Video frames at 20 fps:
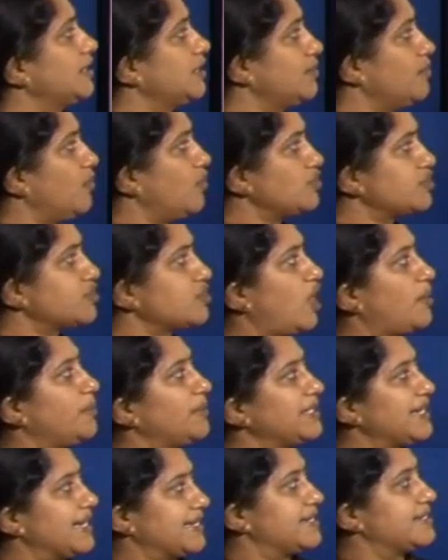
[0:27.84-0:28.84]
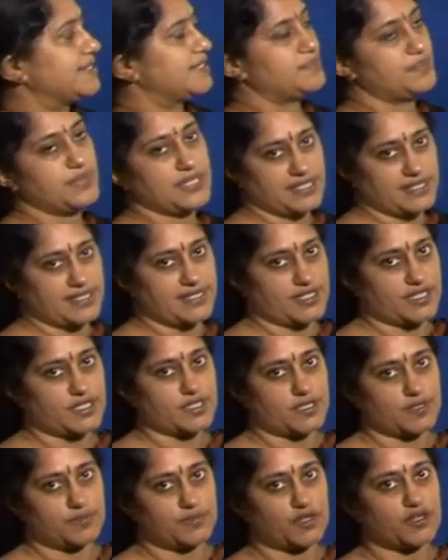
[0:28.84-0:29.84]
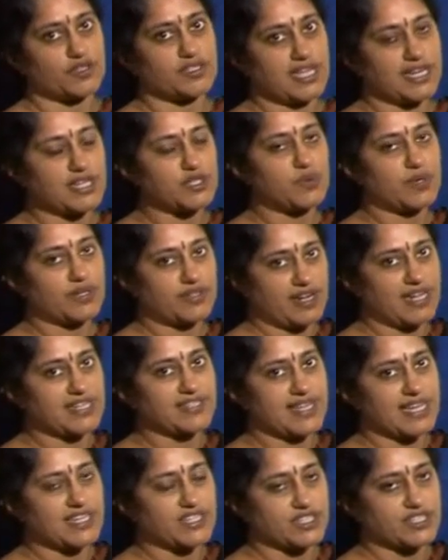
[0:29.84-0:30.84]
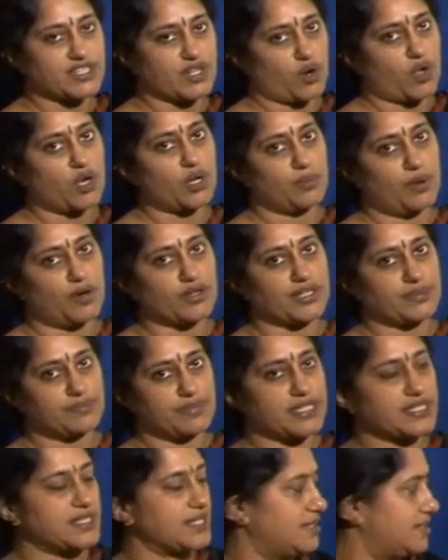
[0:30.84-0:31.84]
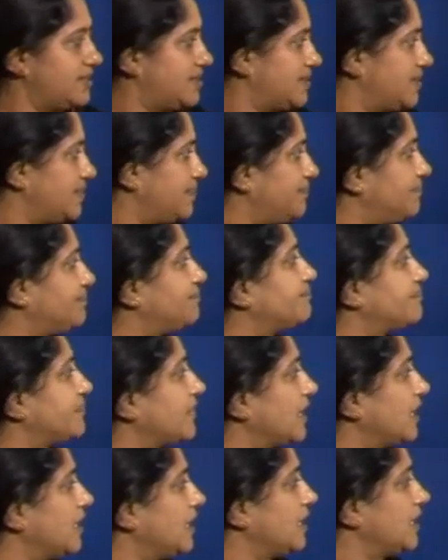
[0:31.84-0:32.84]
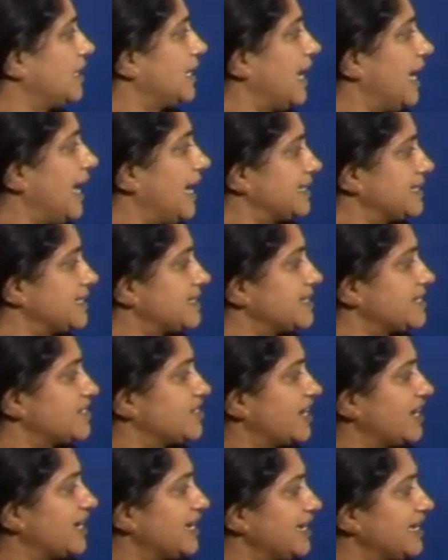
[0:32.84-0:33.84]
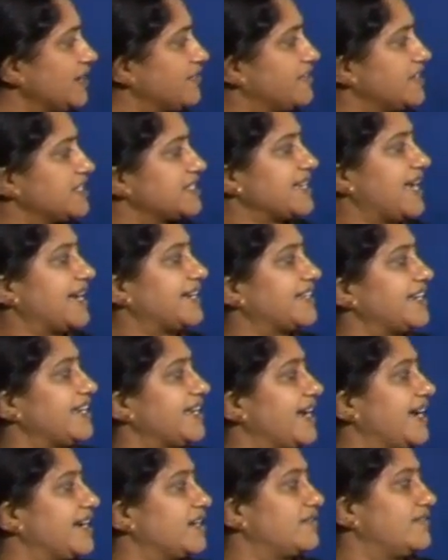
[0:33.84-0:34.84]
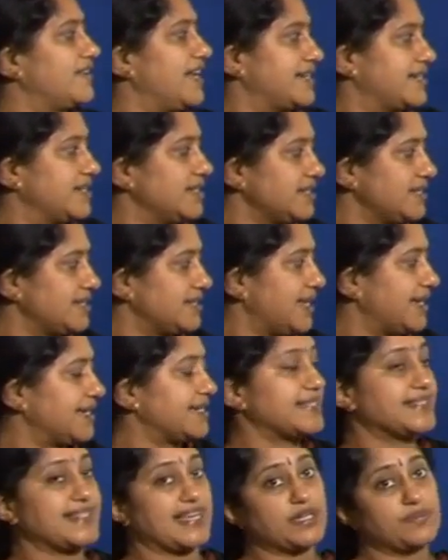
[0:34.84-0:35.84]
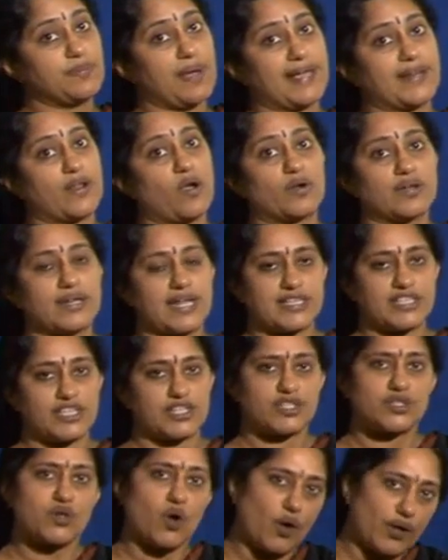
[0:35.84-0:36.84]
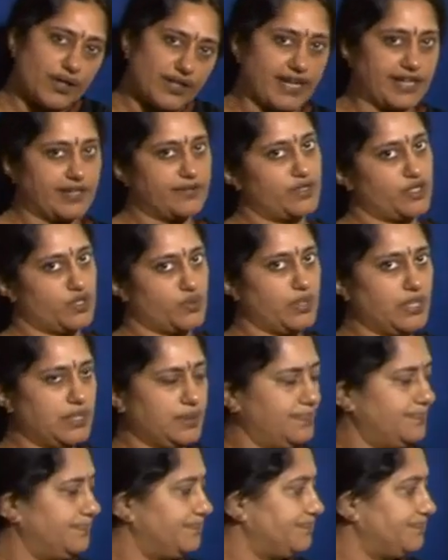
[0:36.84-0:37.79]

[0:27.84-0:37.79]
the most common letters in business because that is what transactions are all about in business. And this is generally a first category kind of letters and it is sent by an organization or an individual